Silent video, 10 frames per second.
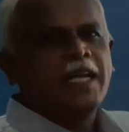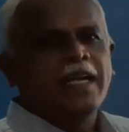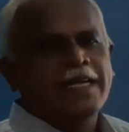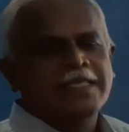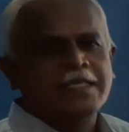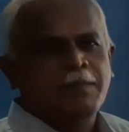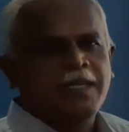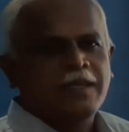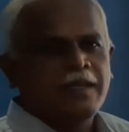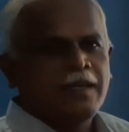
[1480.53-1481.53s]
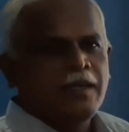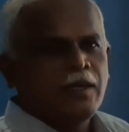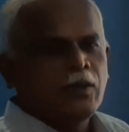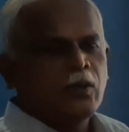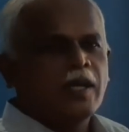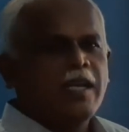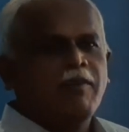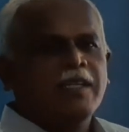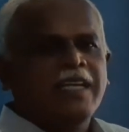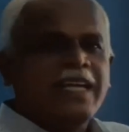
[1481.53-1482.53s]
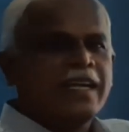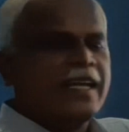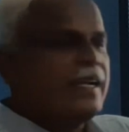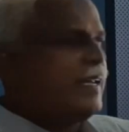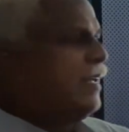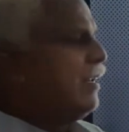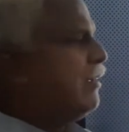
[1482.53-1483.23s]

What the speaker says: an adjustment to arrive at the current year